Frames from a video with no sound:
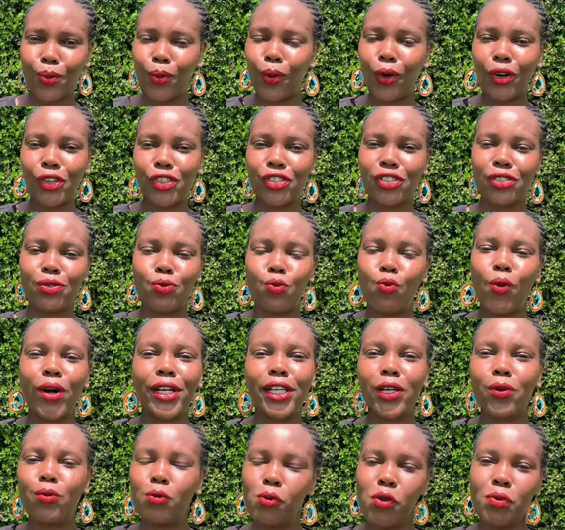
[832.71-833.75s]
watched
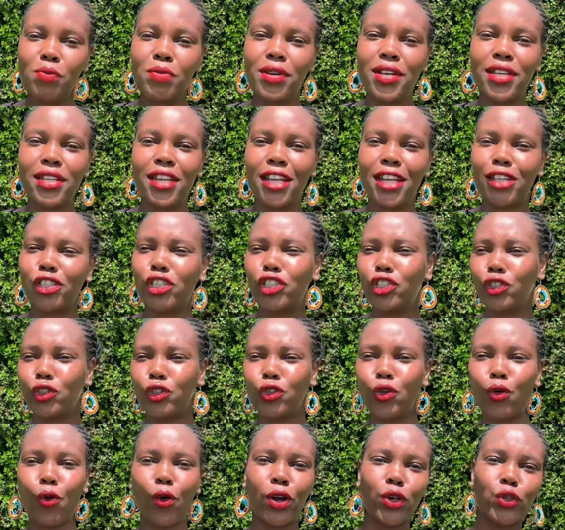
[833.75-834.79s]
Wonder Woman and she's
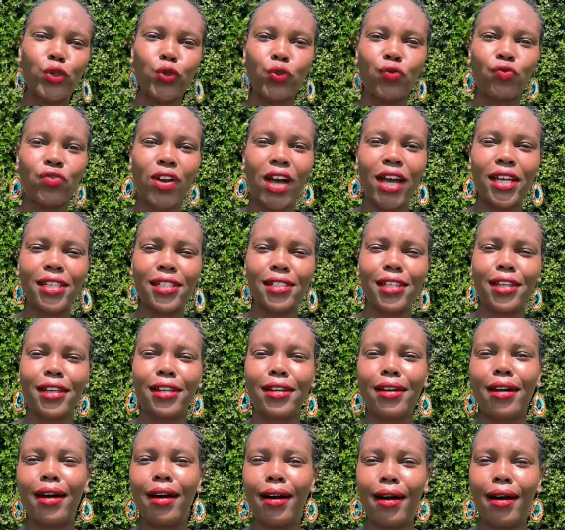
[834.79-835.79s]
going to fight, and then